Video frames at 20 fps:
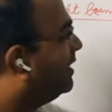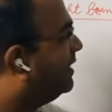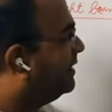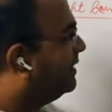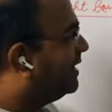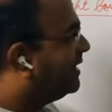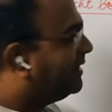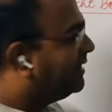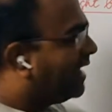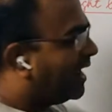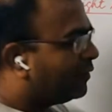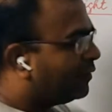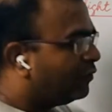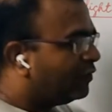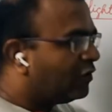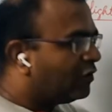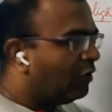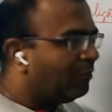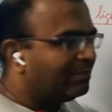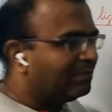then that
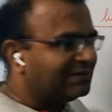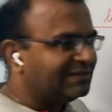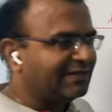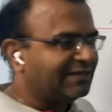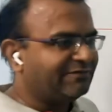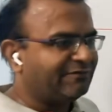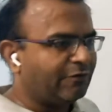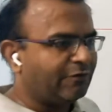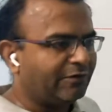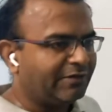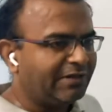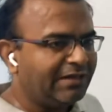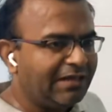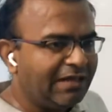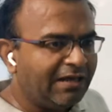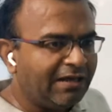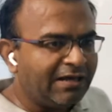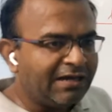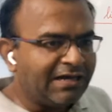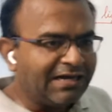would compensate for
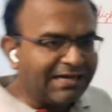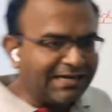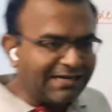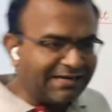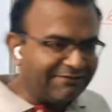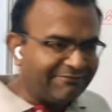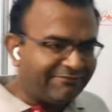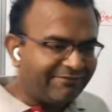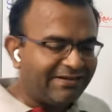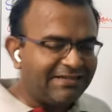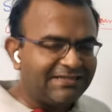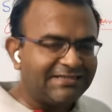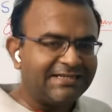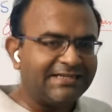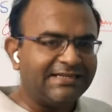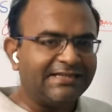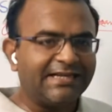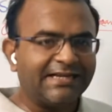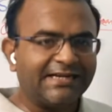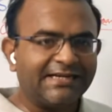the difference
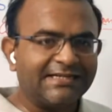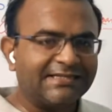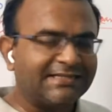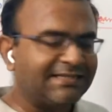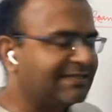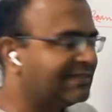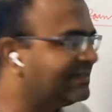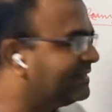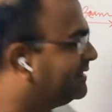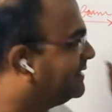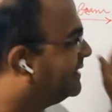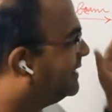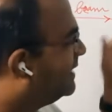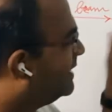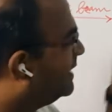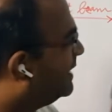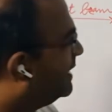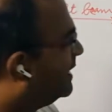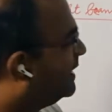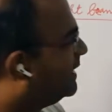in thicknesses
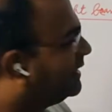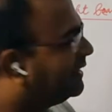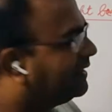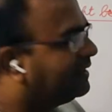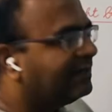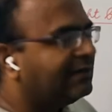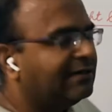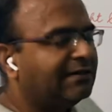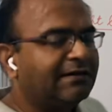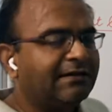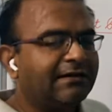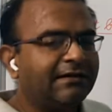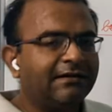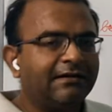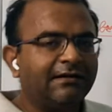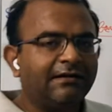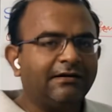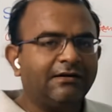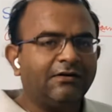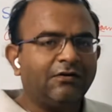
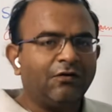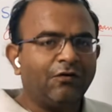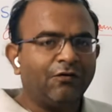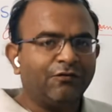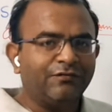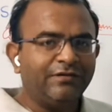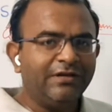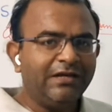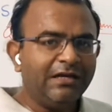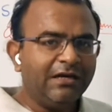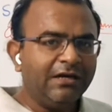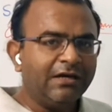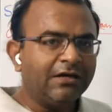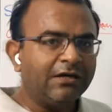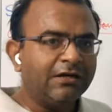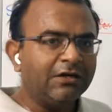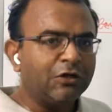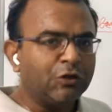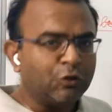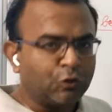of the
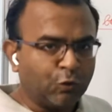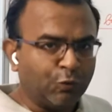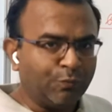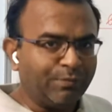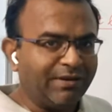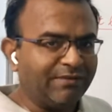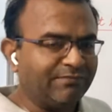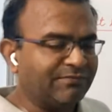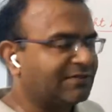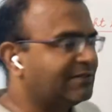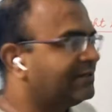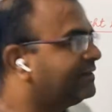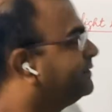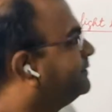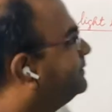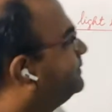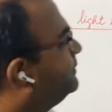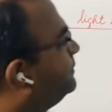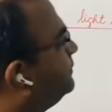two beams.